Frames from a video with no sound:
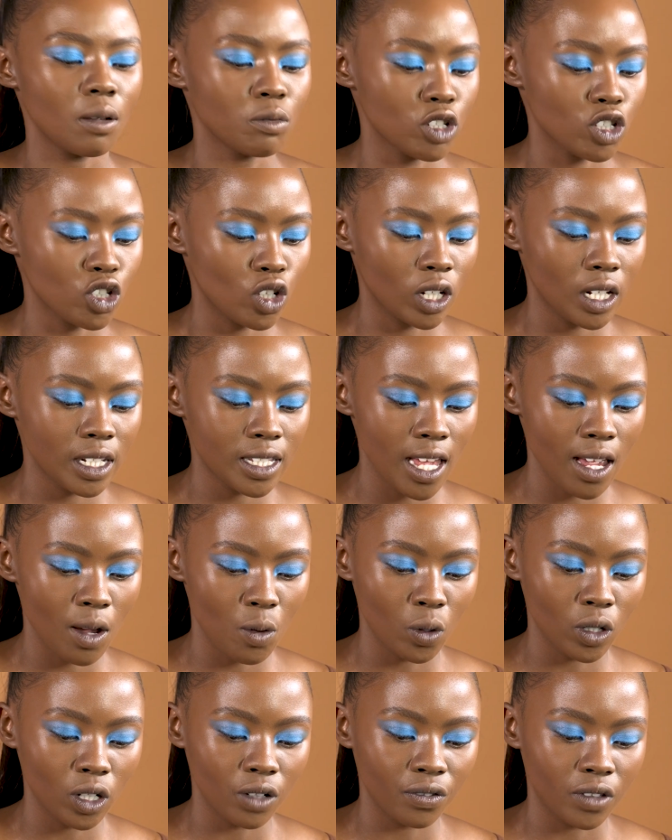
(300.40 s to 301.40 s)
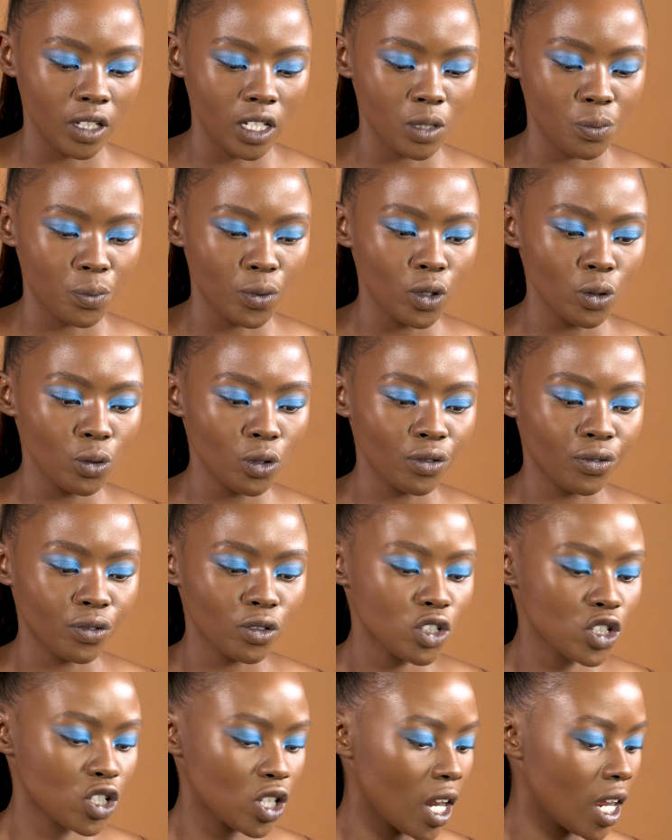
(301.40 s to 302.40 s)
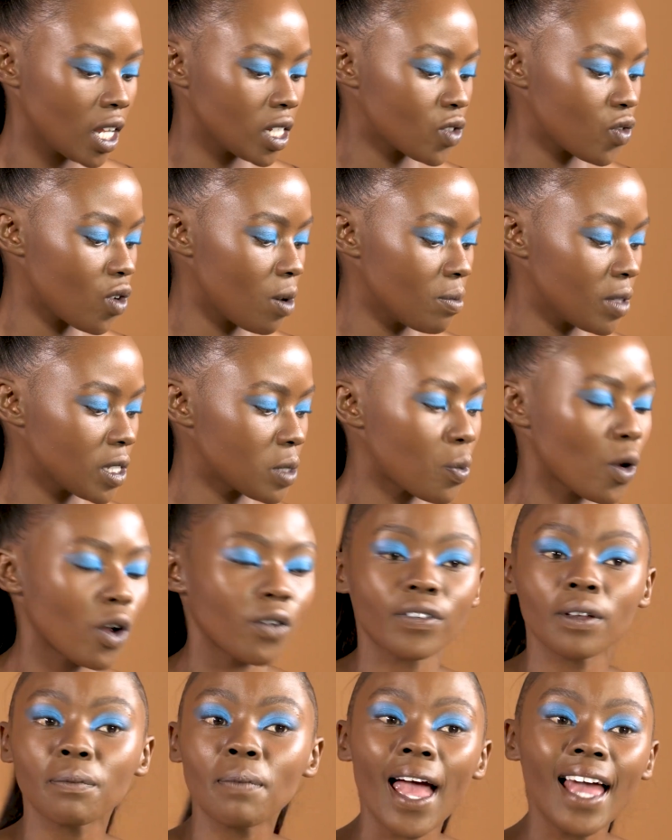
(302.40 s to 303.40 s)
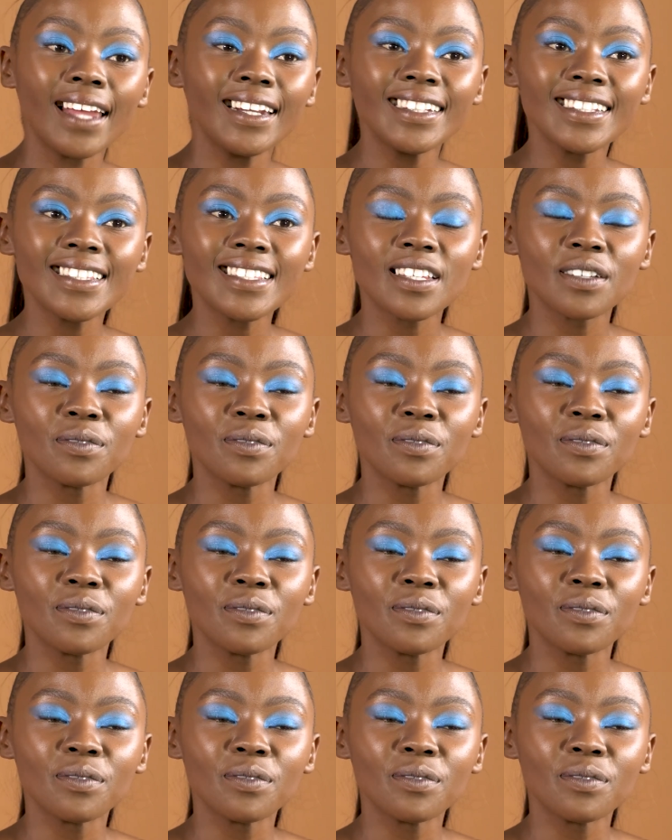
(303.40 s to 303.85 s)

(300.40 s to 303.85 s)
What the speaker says: I'm just going to take one of these beautiful shades from this perfect palette,